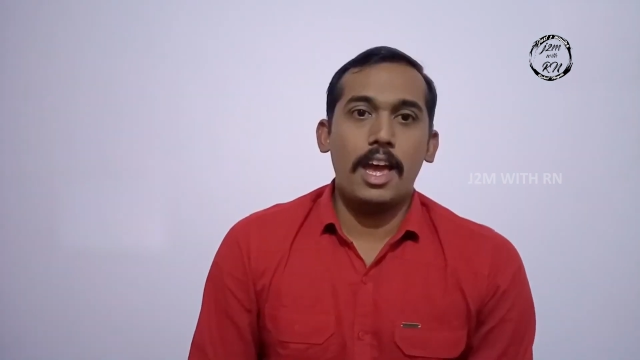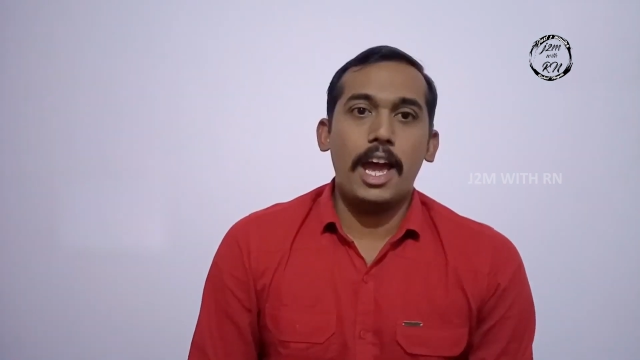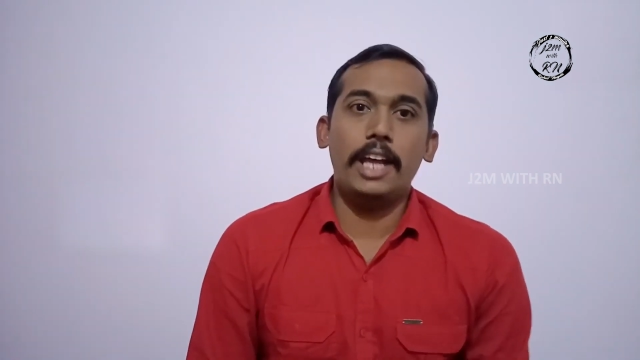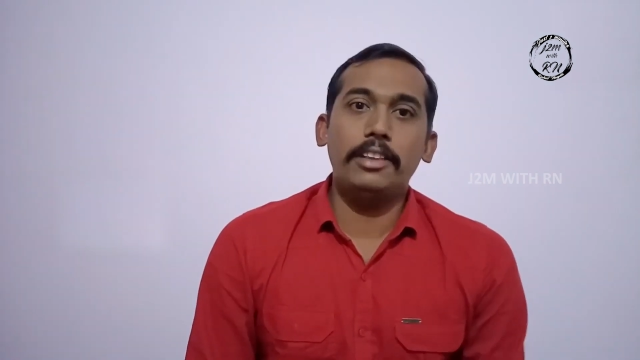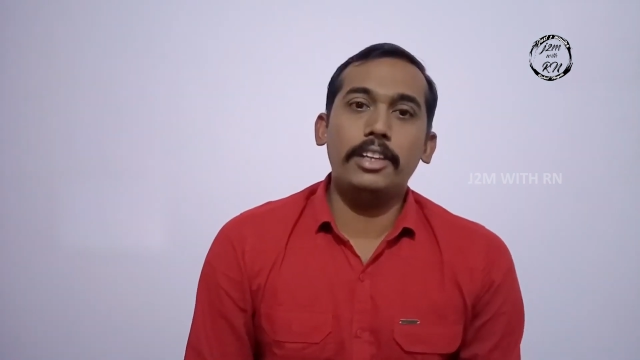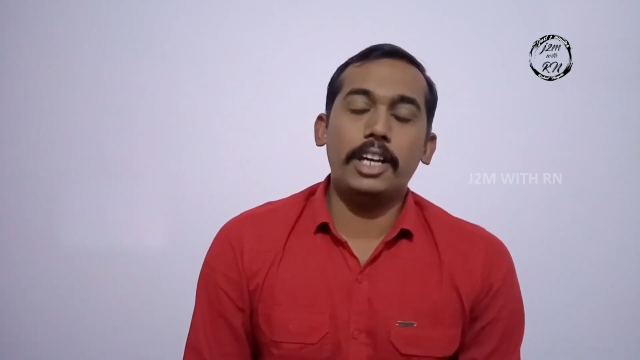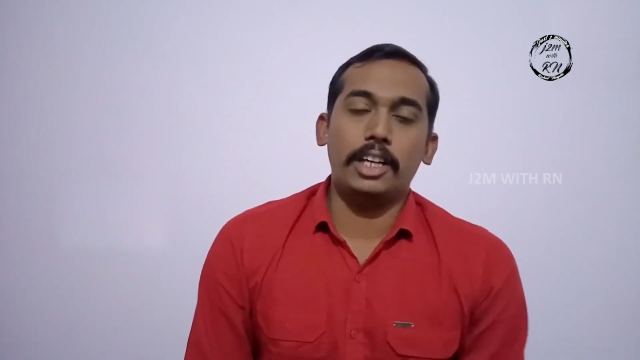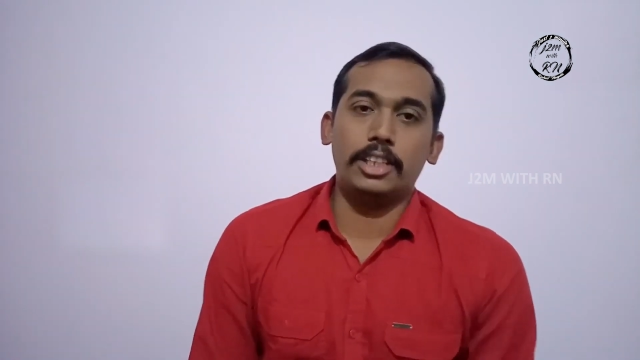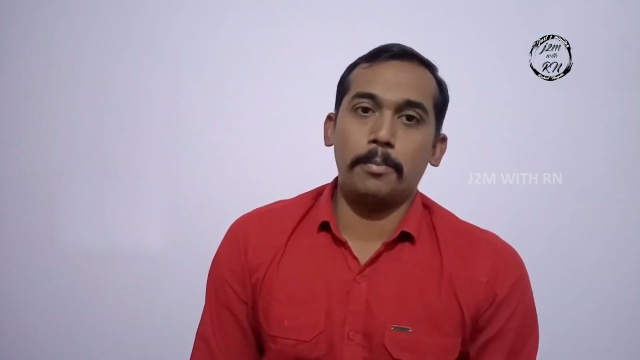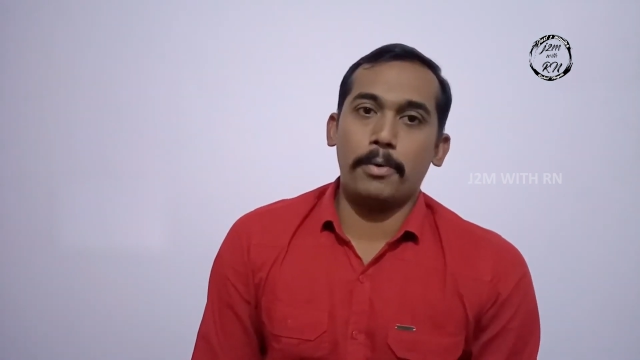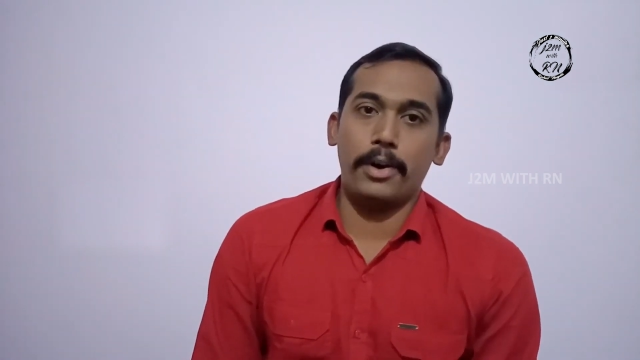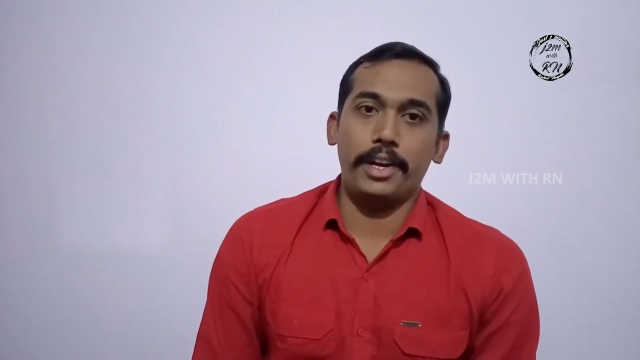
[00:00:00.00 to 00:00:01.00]
And the
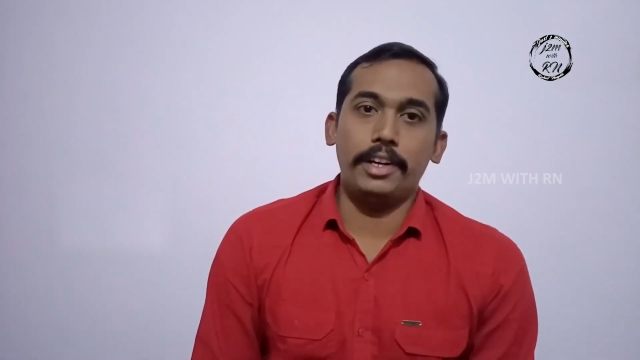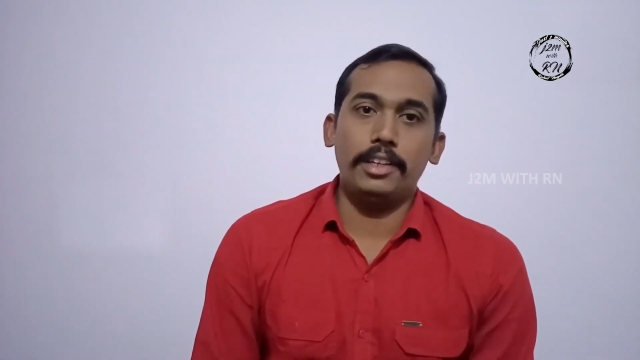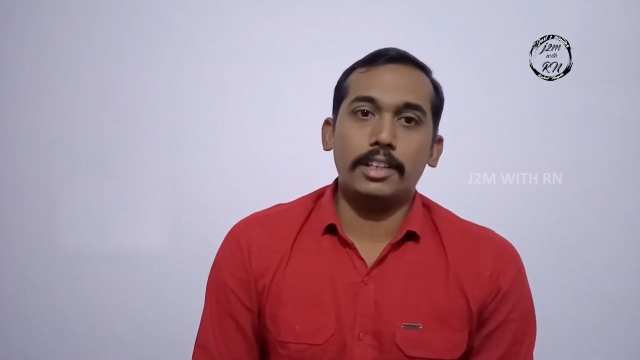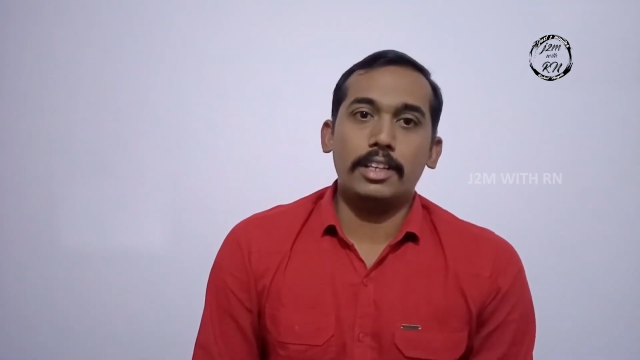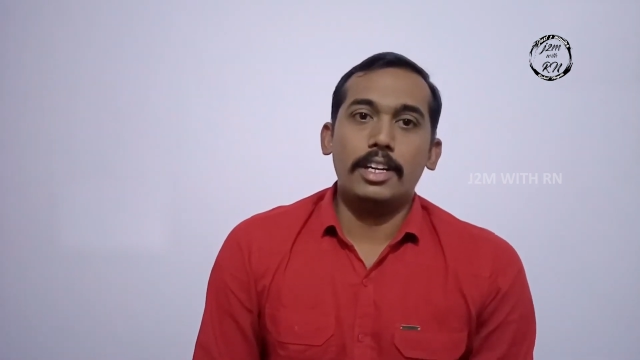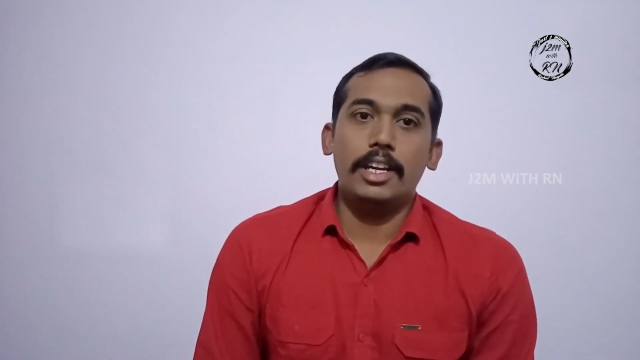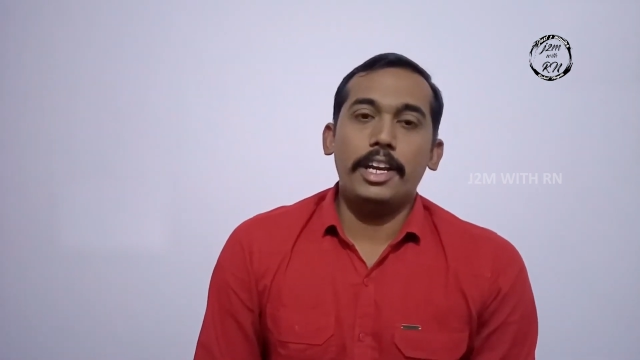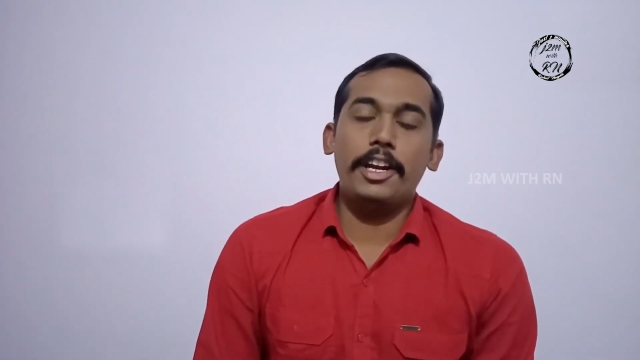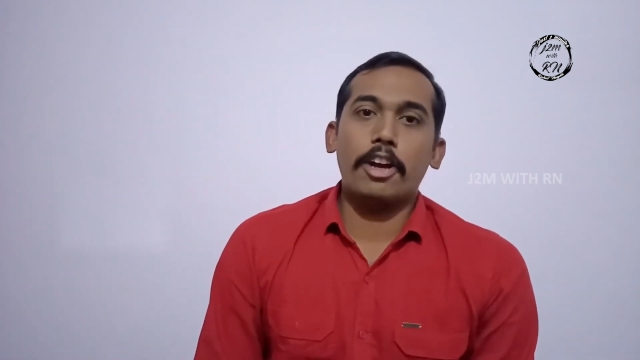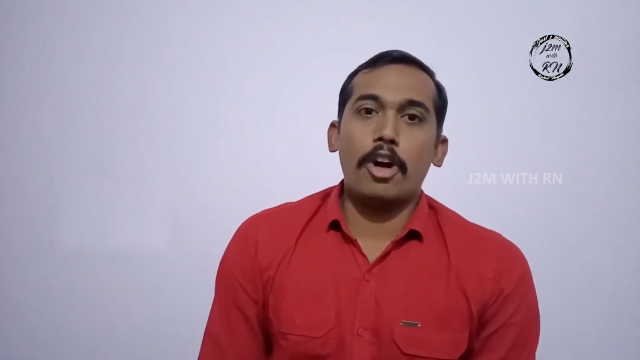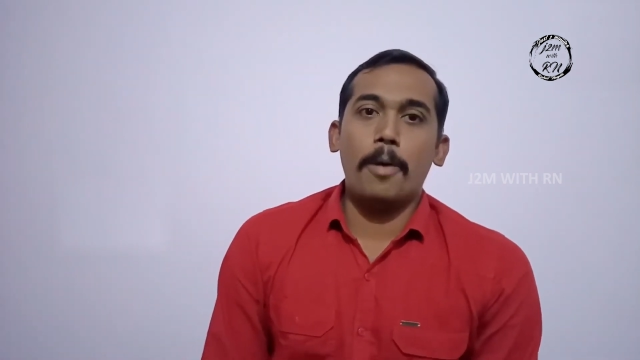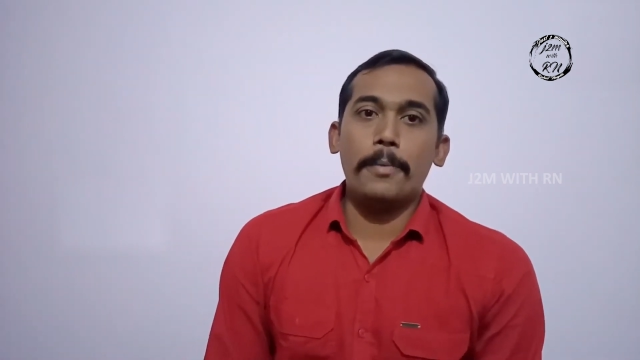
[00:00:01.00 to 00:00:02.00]
other point,
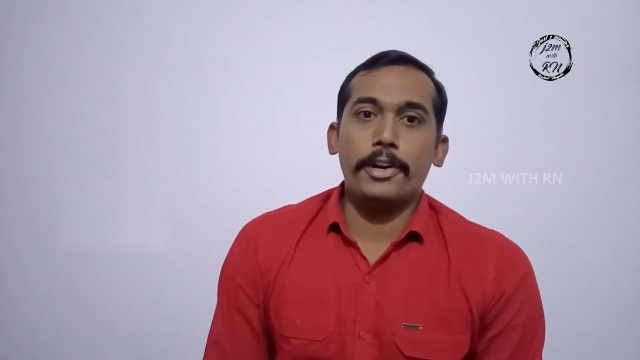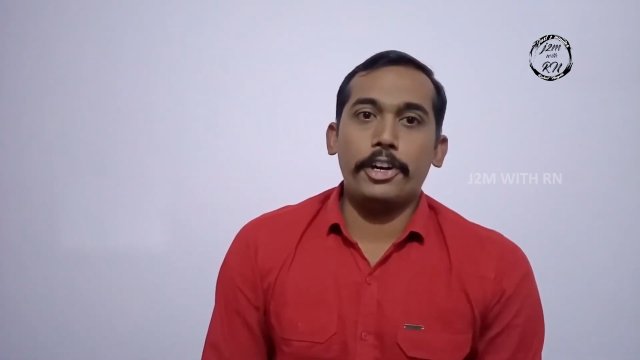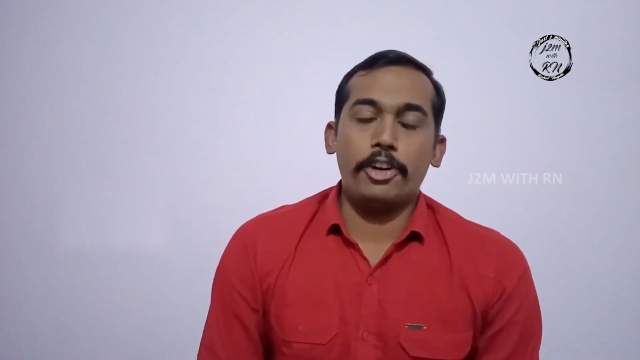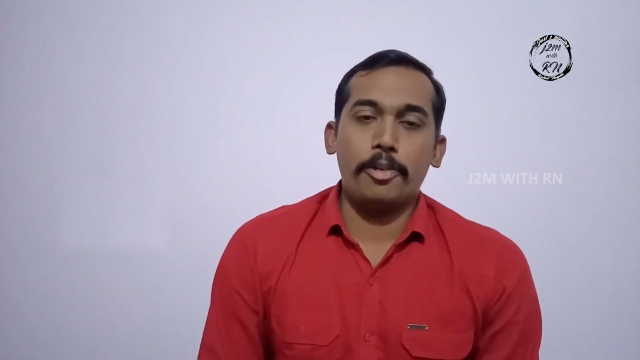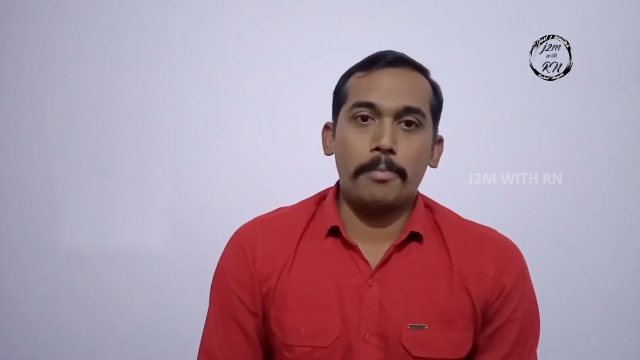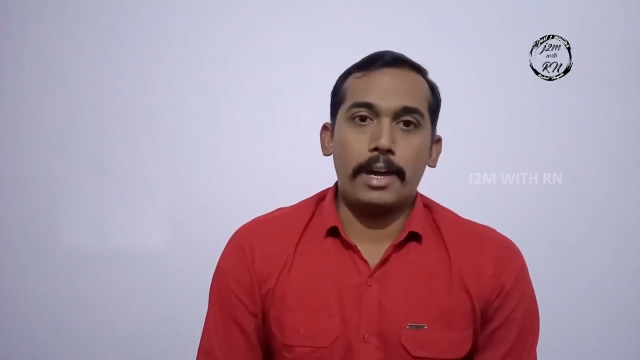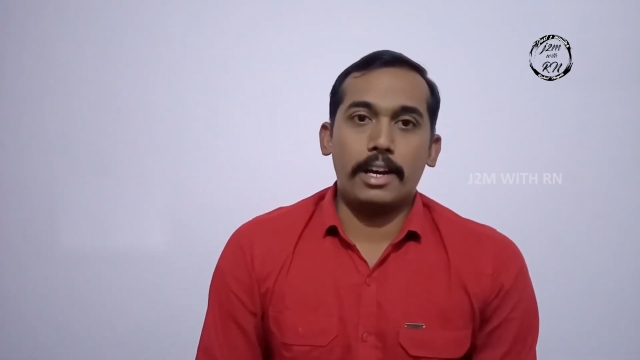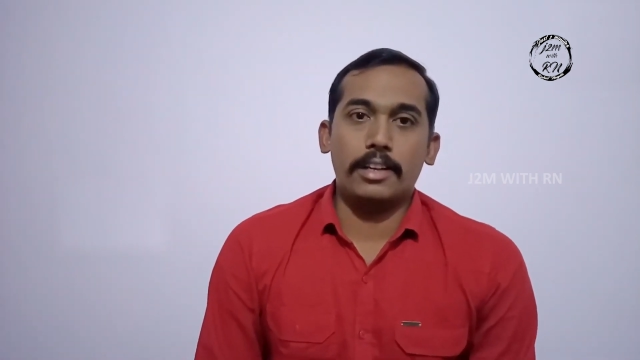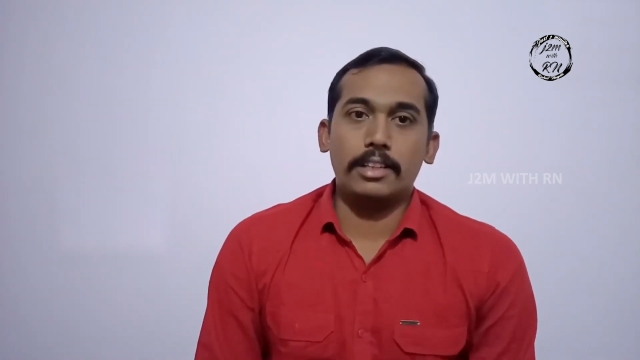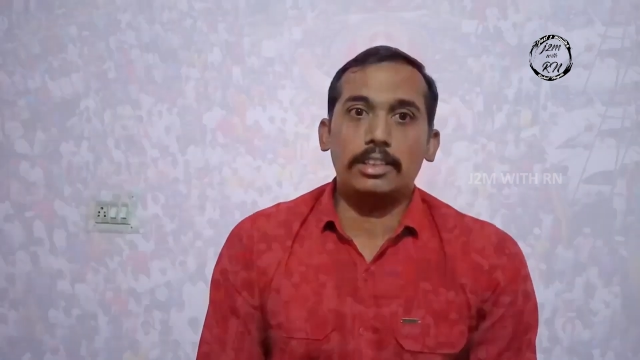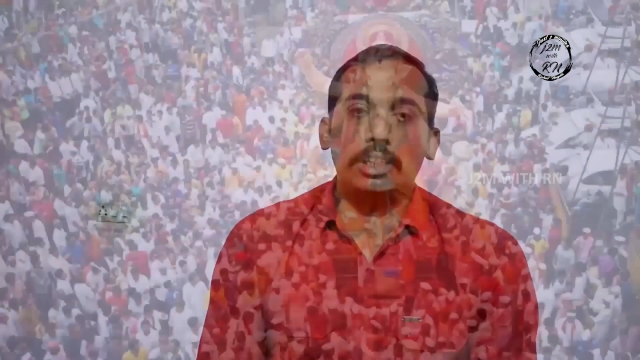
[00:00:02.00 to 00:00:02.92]
in a competitive manner,